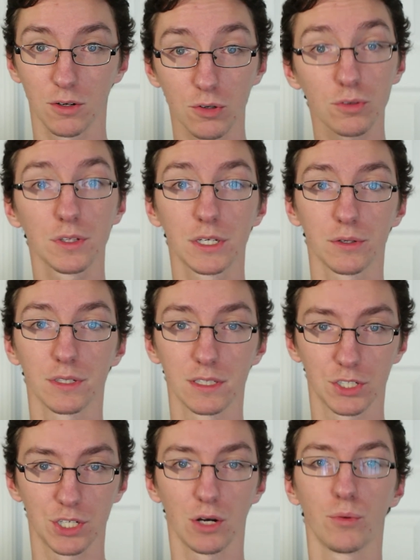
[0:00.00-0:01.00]
earlier in the
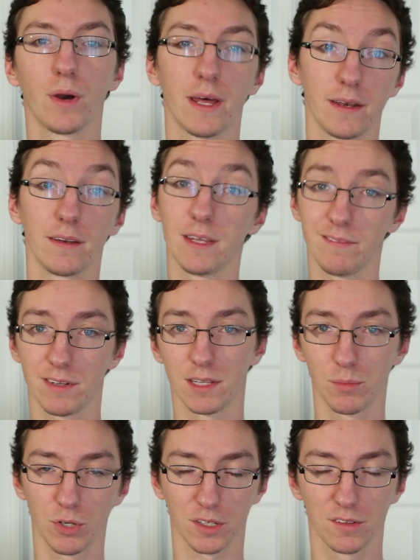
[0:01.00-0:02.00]
show and even in
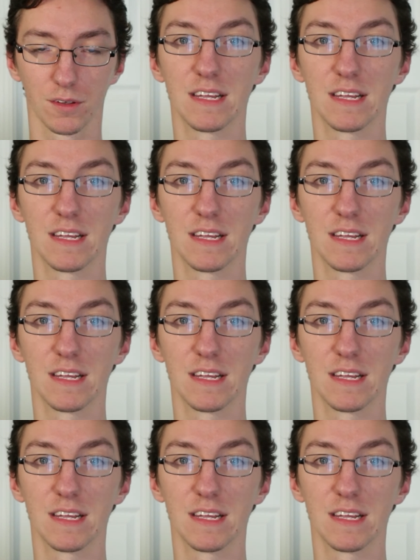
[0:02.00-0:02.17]
the books.